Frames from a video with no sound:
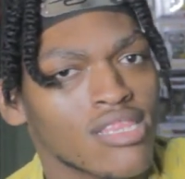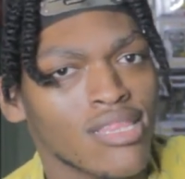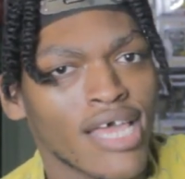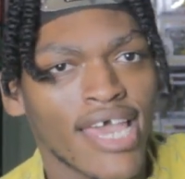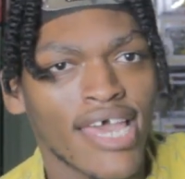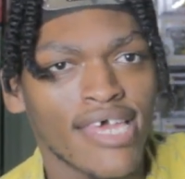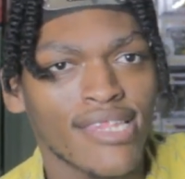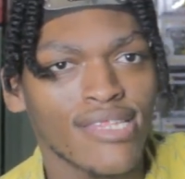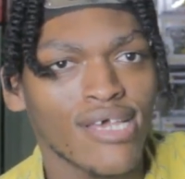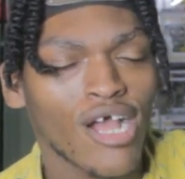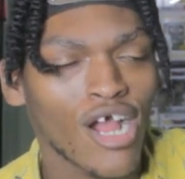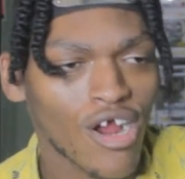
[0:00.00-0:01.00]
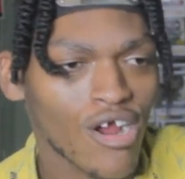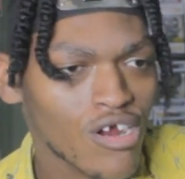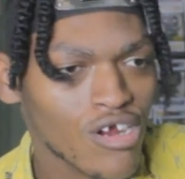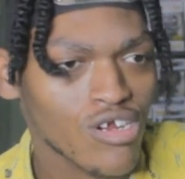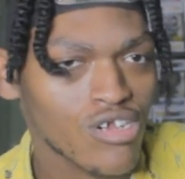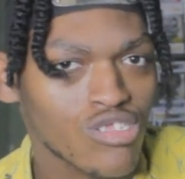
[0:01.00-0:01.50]
led
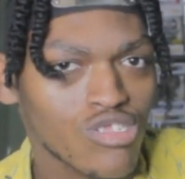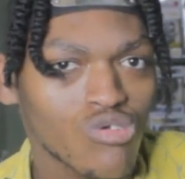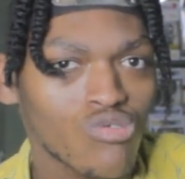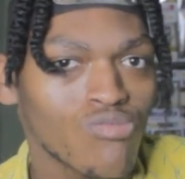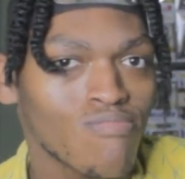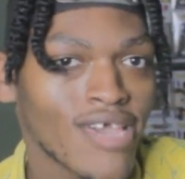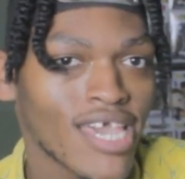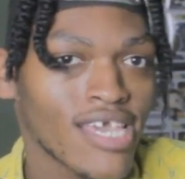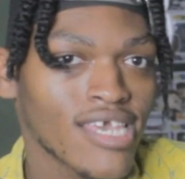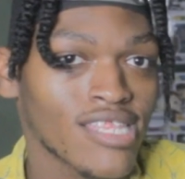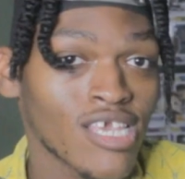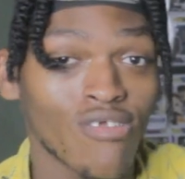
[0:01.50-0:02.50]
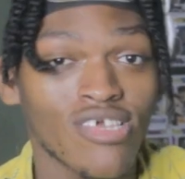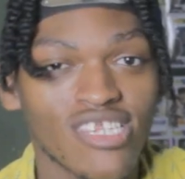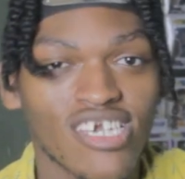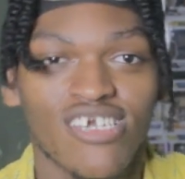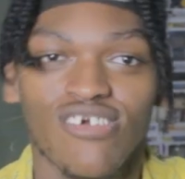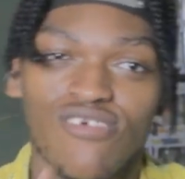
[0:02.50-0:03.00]
her to make the only
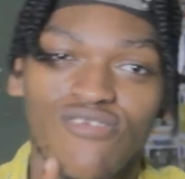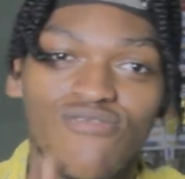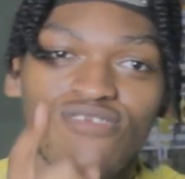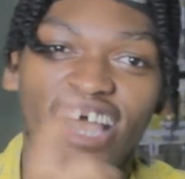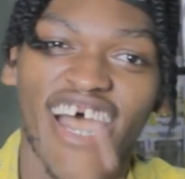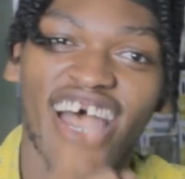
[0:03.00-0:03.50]
nigga who